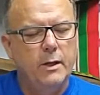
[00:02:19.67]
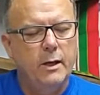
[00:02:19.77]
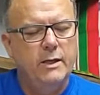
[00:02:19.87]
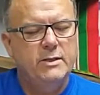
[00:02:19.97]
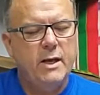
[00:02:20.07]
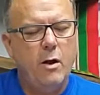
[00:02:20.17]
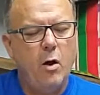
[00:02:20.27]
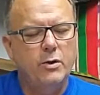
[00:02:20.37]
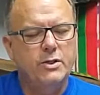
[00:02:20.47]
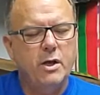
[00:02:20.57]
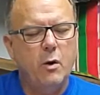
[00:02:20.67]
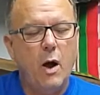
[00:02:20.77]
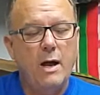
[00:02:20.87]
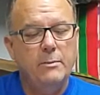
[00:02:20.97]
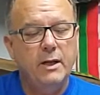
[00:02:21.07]
He said also,
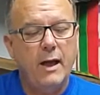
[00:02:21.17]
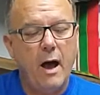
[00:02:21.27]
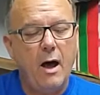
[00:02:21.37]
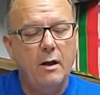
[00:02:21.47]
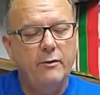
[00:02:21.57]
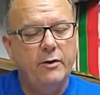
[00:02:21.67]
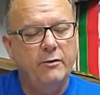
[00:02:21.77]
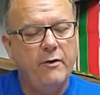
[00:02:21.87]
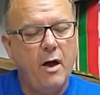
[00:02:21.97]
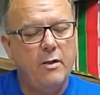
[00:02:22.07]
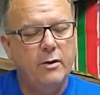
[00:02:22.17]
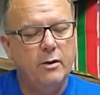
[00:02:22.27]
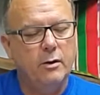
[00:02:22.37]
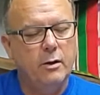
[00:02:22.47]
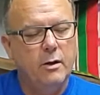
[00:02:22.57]
I am the God of your
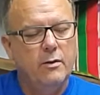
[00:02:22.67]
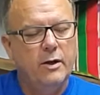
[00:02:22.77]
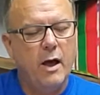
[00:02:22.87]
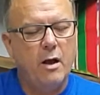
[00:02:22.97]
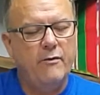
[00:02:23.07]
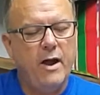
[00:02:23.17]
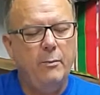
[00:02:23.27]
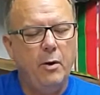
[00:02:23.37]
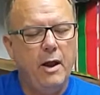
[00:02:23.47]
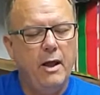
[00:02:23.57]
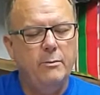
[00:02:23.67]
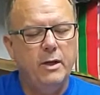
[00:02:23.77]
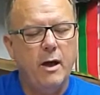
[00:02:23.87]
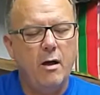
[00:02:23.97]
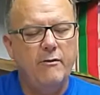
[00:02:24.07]
father, the God of Abraham, the
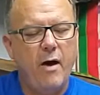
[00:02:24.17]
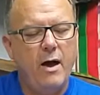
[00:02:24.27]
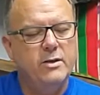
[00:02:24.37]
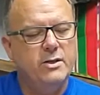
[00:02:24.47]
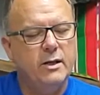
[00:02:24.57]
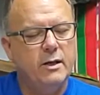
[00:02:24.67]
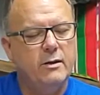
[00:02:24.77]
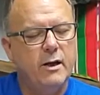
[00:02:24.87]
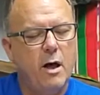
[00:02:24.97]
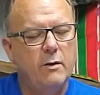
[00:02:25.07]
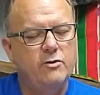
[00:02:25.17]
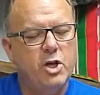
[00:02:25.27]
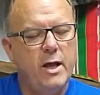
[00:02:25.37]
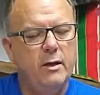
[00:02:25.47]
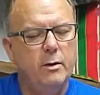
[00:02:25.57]
God of Isaac, and the God of
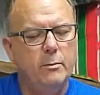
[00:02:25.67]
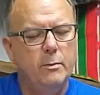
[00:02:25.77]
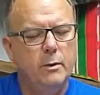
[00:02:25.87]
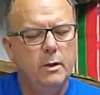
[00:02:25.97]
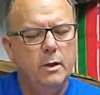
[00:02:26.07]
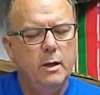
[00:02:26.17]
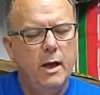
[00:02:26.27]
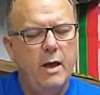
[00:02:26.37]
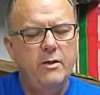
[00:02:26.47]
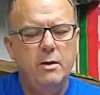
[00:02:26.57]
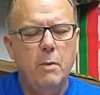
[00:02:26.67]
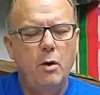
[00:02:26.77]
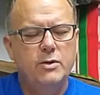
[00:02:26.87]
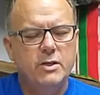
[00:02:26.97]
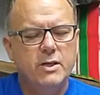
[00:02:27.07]
Jacob. And then
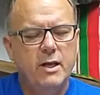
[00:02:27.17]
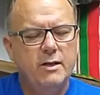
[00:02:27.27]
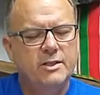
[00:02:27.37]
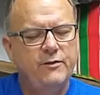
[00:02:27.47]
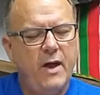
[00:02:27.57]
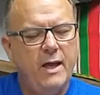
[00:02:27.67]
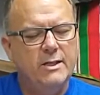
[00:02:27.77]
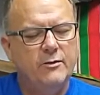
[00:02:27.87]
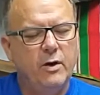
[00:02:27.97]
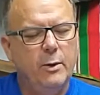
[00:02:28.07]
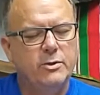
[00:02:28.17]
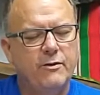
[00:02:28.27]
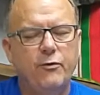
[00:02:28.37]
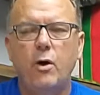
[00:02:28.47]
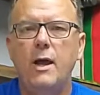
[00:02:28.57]
Moses hid his face, for he was
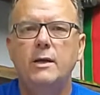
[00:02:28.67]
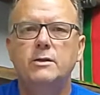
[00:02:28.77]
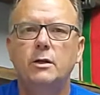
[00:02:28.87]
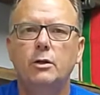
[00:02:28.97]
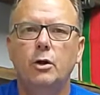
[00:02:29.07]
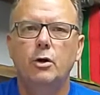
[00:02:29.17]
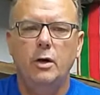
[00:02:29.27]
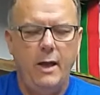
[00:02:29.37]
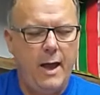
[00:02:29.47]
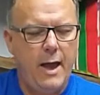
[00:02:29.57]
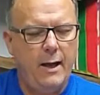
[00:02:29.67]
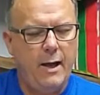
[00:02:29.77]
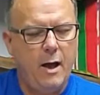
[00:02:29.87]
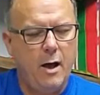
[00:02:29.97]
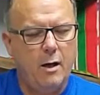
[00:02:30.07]
afraid to look at
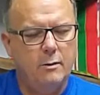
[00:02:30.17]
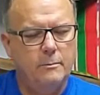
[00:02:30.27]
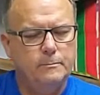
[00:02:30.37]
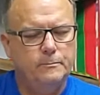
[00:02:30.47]
God.